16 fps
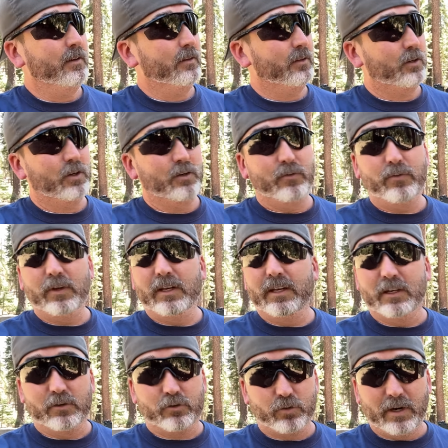could fit
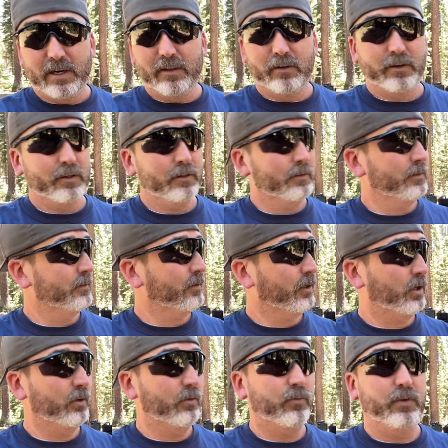in a trailer,
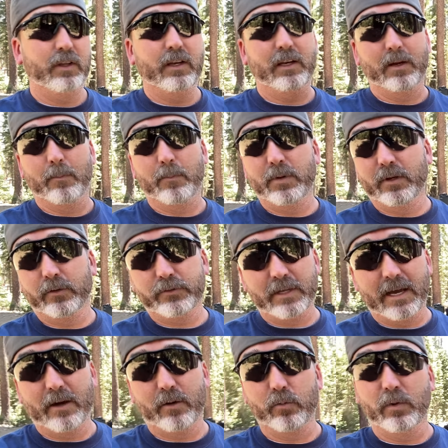could fit in a built
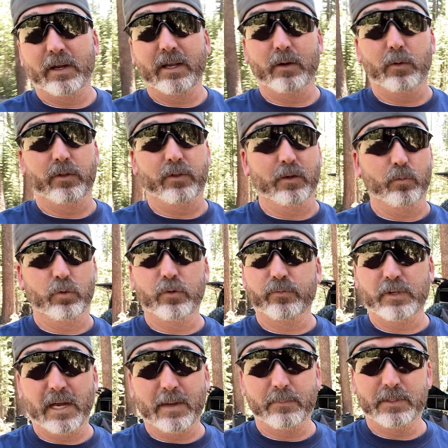out rig with a
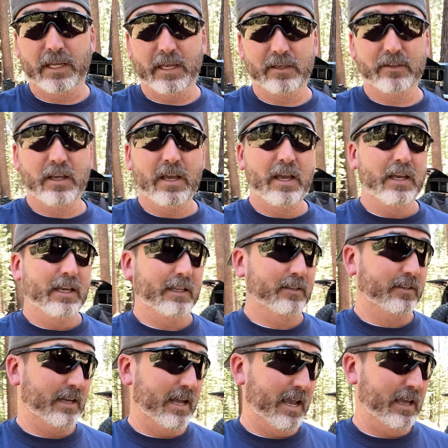rooftop tent.
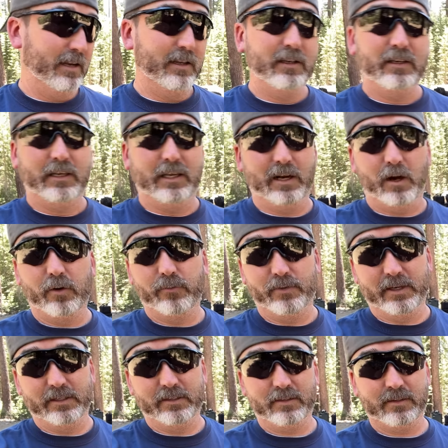Instead, it all
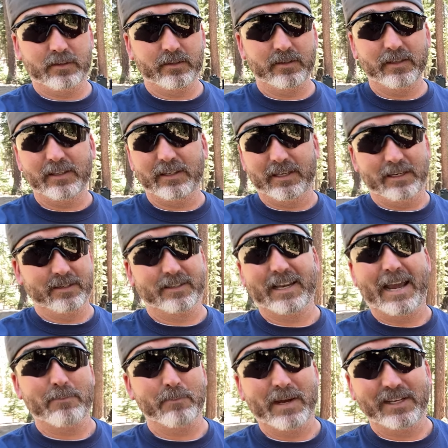fits
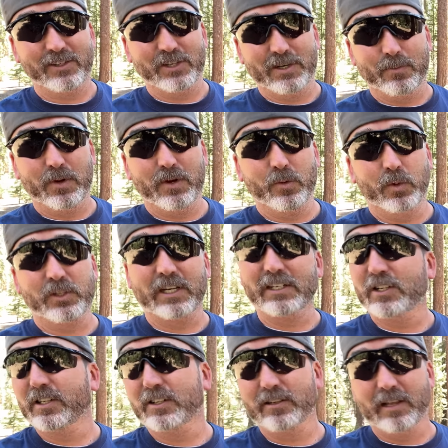inside my Jeep, which I
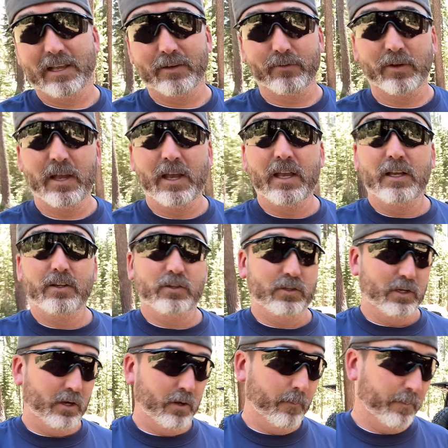just love.
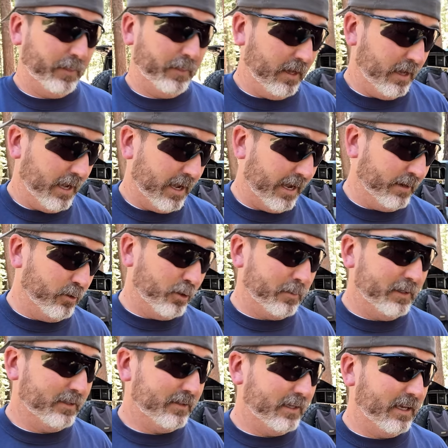So I
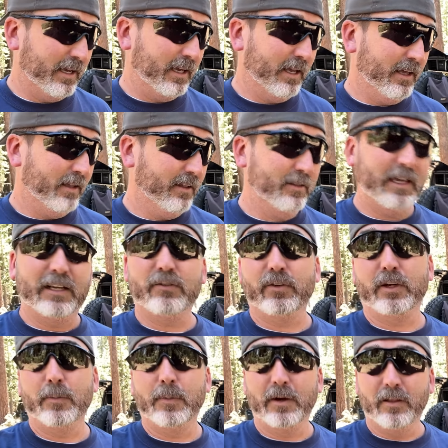normally say thanks for
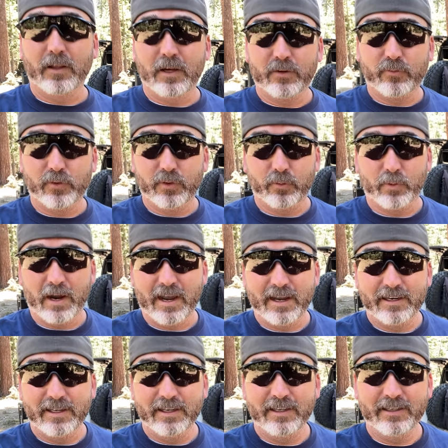coming along for the
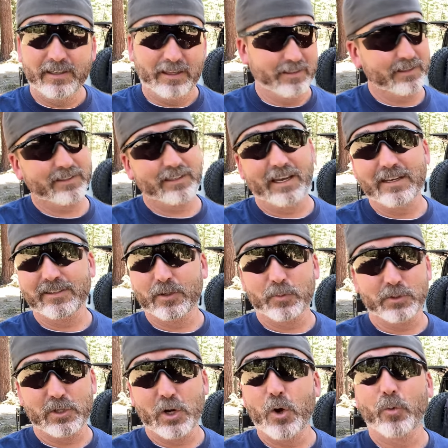ride. In this case, there
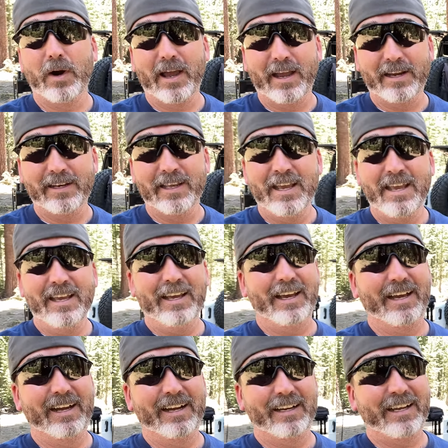was no ride.
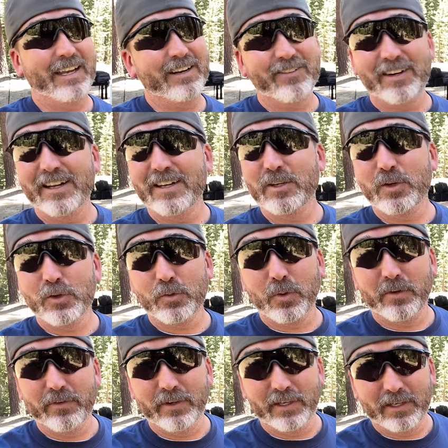Uh, kind of an
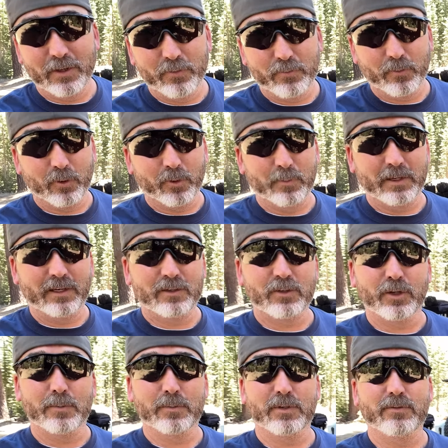unusual video for me in
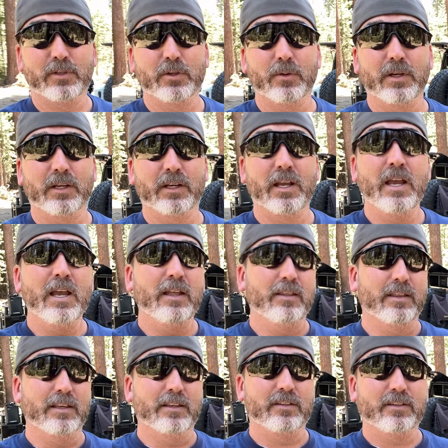terms of doing
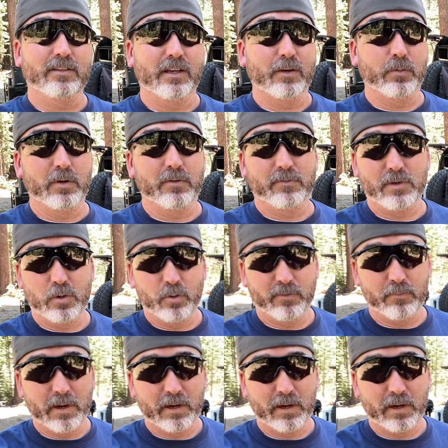this uh, review of my